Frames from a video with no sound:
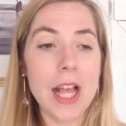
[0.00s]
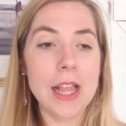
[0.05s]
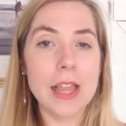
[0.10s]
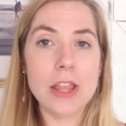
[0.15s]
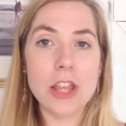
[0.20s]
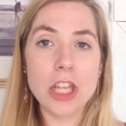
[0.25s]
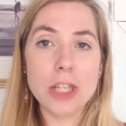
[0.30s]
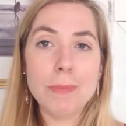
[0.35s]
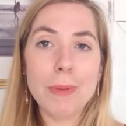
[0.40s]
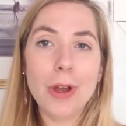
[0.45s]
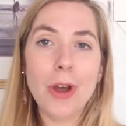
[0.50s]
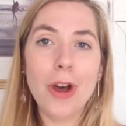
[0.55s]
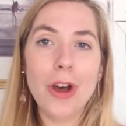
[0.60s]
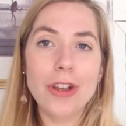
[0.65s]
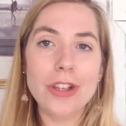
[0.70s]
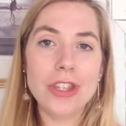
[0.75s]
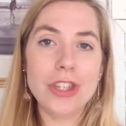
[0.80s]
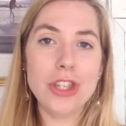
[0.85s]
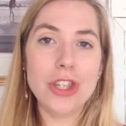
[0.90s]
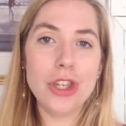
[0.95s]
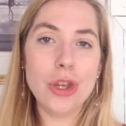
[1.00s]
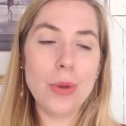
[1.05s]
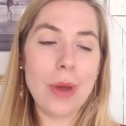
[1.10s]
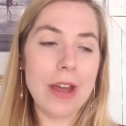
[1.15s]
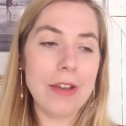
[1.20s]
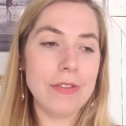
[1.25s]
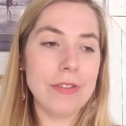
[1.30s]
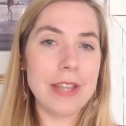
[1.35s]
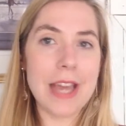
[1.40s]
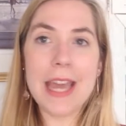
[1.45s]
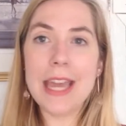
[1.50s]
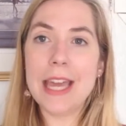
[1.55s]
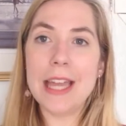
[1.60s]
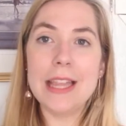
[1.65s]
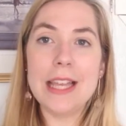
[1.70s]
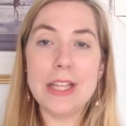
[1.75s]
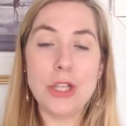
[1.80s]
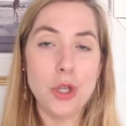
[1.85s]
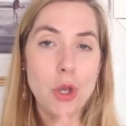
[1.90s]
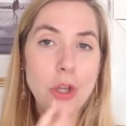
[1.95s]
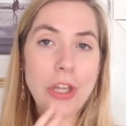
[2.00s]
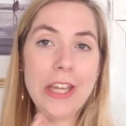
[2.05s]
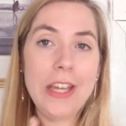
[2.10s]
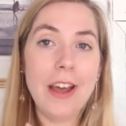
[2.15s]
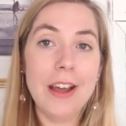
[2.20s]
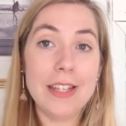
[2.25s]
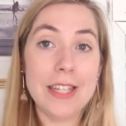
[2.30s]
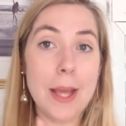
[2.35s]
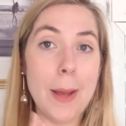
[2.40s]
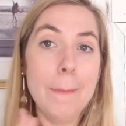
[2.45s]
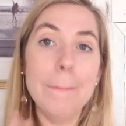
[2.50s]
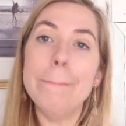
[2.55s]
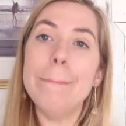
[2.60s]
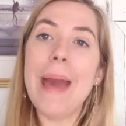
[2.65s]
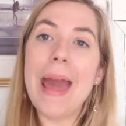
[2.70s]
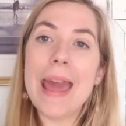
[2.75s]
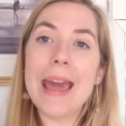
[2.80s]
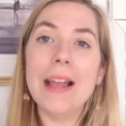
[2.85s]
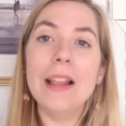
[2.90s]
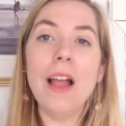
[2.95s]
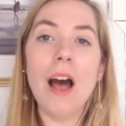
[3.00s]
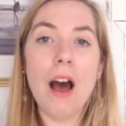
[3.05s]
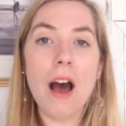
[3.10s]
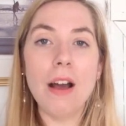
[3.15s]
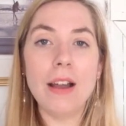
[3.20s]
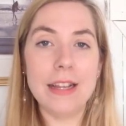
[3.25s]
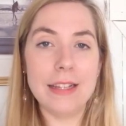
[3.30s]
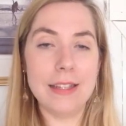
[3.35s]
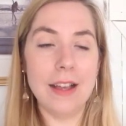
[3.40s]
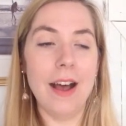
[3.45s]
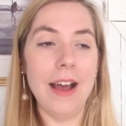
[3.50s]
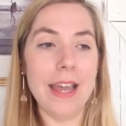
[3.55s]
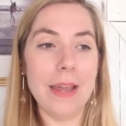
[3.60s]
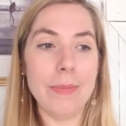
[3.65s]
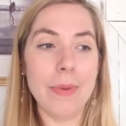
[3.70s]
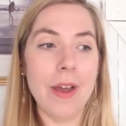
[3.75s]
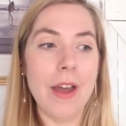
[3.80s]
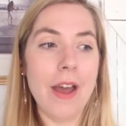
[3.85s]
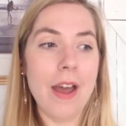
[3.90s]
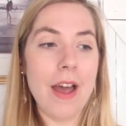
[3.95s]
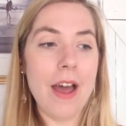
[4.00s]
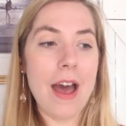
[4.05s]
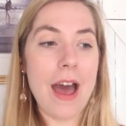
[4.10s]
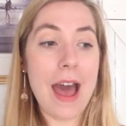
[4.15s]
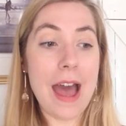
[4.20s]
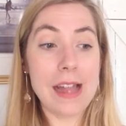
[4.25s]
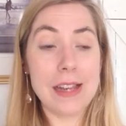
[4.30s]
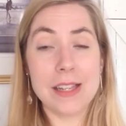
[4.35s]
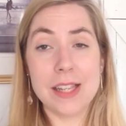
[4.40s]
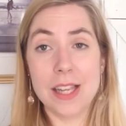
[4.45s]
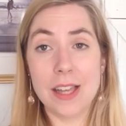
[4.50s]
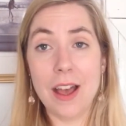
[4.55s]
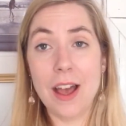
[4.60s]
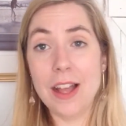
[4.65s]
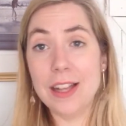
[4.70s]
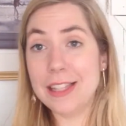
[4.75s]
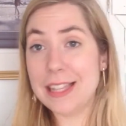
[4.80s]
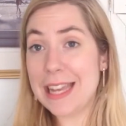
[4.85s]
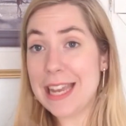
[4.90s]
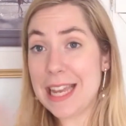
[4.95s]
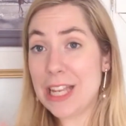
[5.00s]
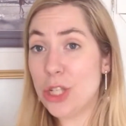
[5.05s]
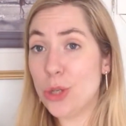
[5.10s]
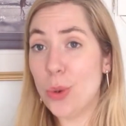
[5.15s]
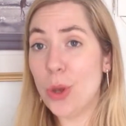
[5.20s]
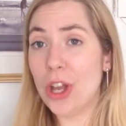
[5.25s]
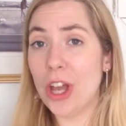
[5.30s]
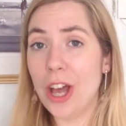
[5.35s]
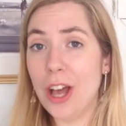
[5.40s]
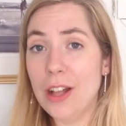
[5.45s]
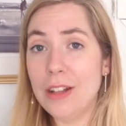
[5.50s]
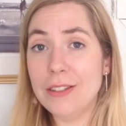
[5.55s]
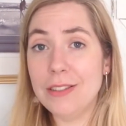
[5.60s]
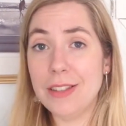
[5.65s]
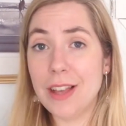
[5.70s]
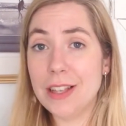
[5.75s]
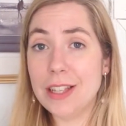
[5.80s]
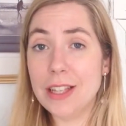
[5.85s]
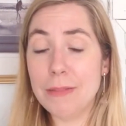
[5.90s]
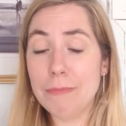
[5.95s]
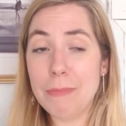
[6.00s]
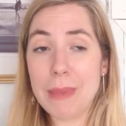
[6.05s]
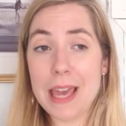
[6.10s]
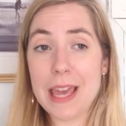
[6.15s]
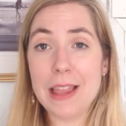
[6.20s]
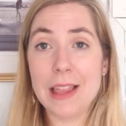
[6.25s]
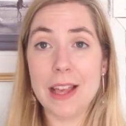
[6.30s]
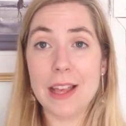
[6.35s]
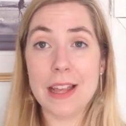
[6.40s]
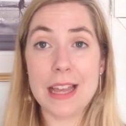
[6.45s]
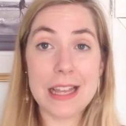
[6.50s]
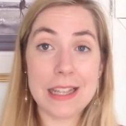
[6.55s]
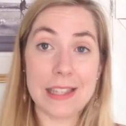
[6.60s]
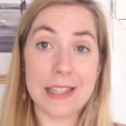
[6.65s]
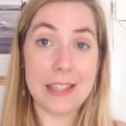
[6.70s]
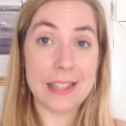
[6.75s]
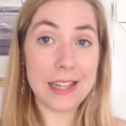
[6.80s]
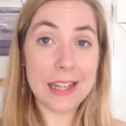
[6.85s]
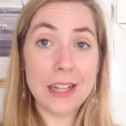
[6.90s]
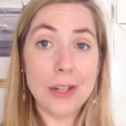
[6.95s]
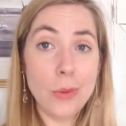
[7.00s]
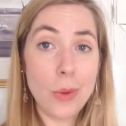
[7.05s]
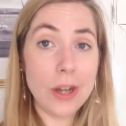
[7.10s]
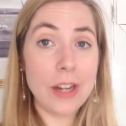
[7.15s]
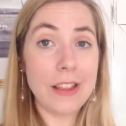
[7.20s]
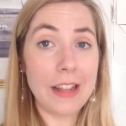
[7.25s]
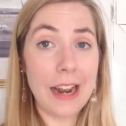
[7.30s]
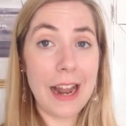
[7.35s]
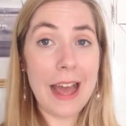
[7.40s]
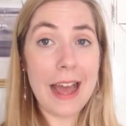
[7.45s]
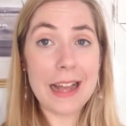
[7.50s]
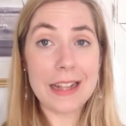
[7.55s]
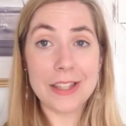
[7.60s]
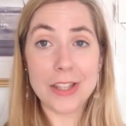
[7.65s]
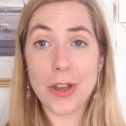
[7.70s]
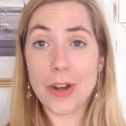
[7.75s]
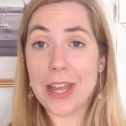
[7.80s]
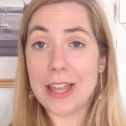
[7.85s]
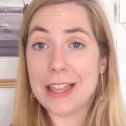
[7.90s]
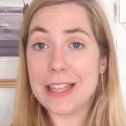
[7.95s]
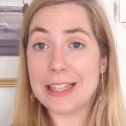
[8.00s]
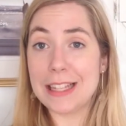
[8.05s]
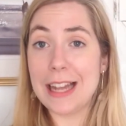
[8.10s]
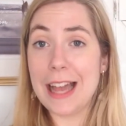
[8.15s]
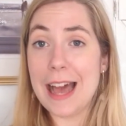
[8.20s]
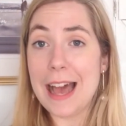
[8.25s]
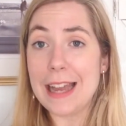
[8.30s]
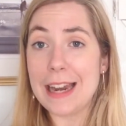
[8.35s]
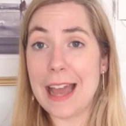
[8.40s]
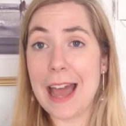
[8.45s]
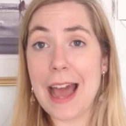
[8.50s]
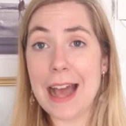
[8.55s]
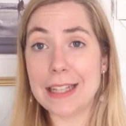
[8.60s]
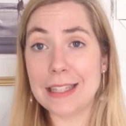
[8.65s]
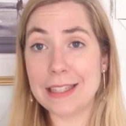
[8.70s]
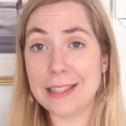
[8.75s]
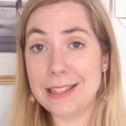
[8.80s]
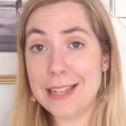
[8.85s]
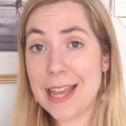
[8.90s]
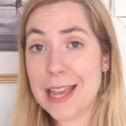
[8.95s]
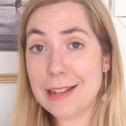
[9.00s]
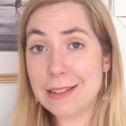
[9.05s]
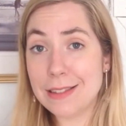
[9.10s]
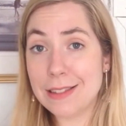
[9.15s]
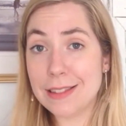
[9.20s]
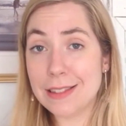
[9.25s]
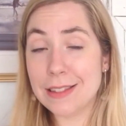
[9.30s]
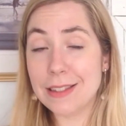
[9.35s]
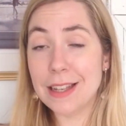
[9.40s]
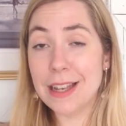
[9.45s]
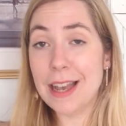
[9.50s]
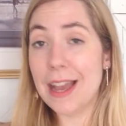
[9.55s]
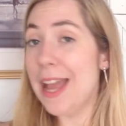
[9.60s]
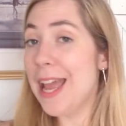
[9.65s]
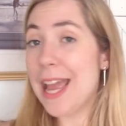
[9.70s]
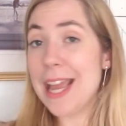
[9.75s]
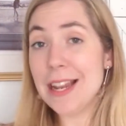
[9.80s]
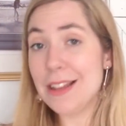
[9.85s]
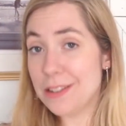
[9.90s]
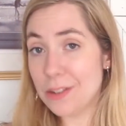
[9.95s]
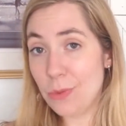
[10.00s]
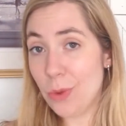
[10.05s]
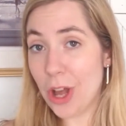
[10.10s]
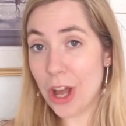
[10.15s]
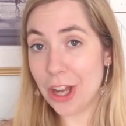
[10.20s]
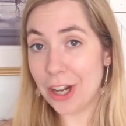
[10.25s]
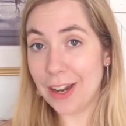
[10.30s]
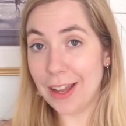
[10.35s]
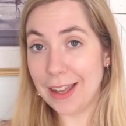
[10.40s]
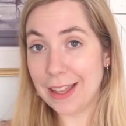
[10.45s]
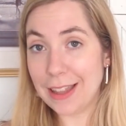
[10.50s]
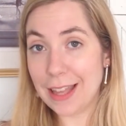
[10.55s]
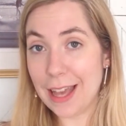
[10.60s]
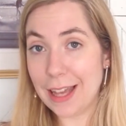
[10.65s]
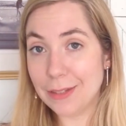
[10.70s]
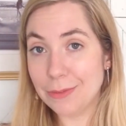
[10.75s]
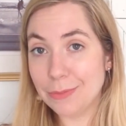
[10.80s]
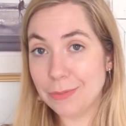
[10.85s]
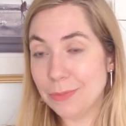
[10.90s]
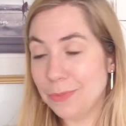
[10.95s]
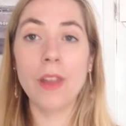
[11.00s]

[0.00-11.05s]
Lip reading: Just because you have taken this cookie cutter male archetype and turned it into a girl doesn't mean that it's still one of the lads, only this lad has tits. It doesn't work like that.